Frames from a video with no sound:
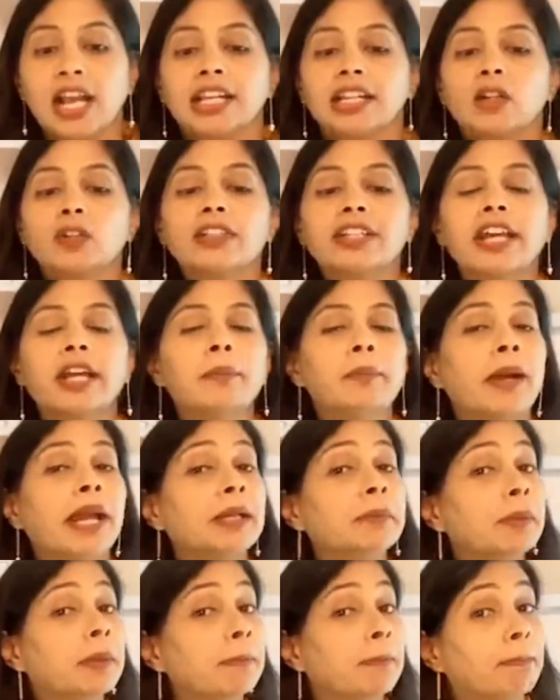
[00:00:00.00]
Now, there
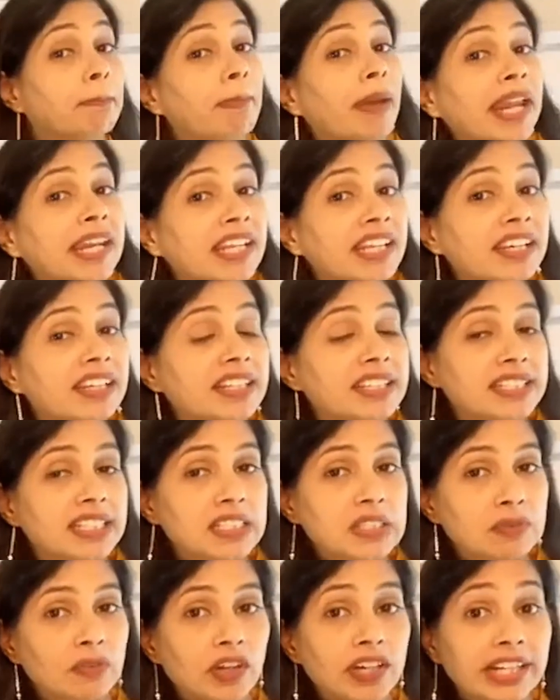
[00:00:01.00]
might be many
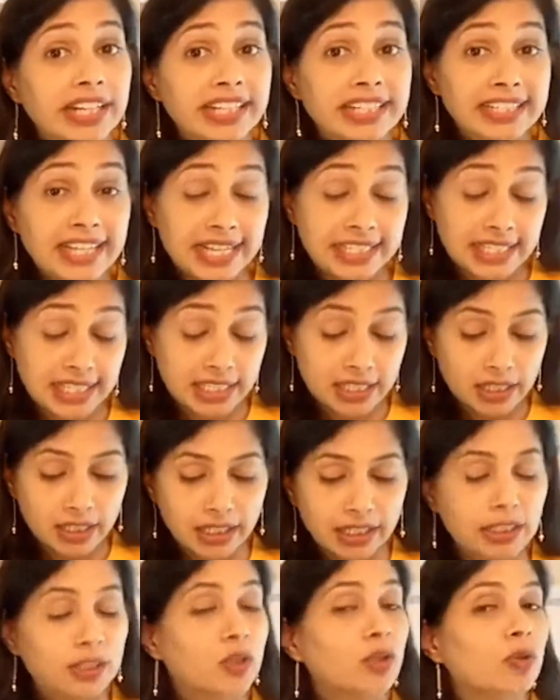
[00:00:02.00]
reasons for indigestion,
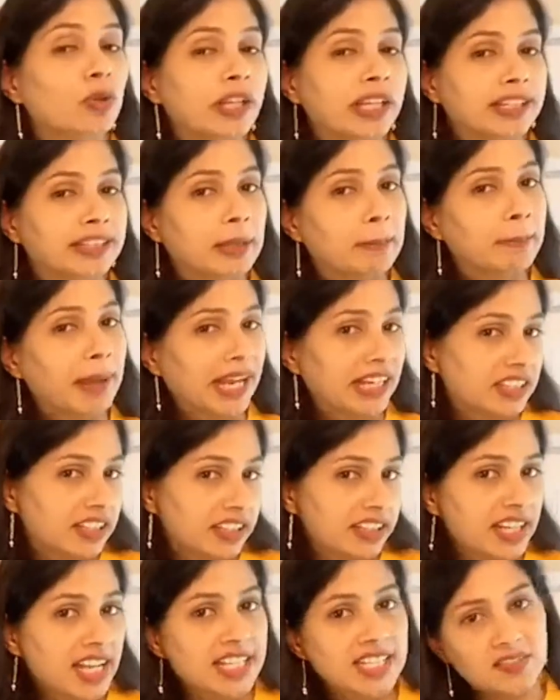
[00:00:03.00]
including the
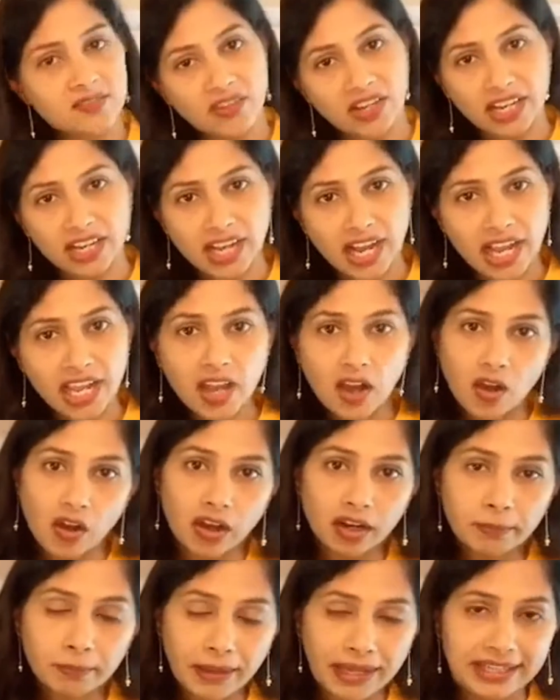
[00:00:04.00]
bacteria, fungi,
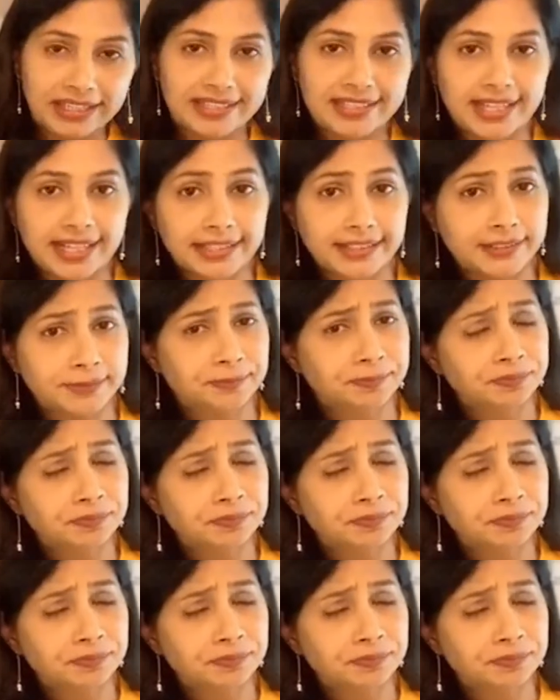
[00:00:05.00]
or parasites.